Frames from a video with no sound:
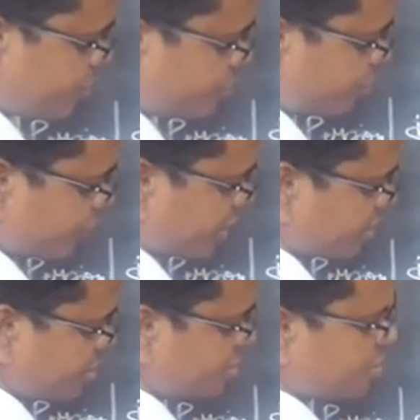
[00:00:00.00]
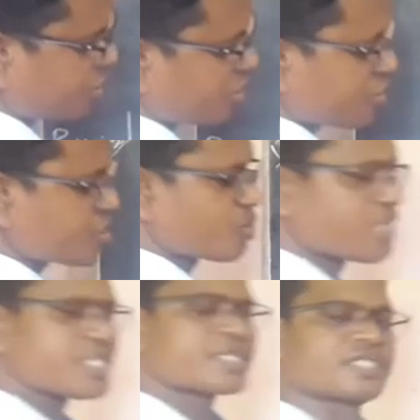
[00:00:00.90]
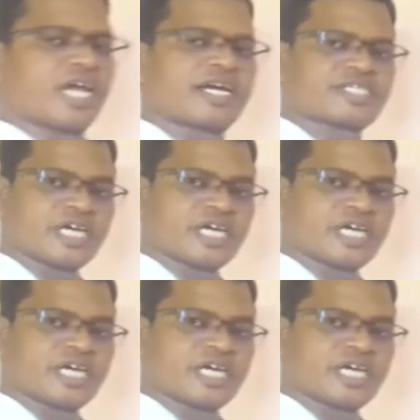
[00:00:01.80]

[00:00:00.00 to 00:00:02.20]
went. So this chart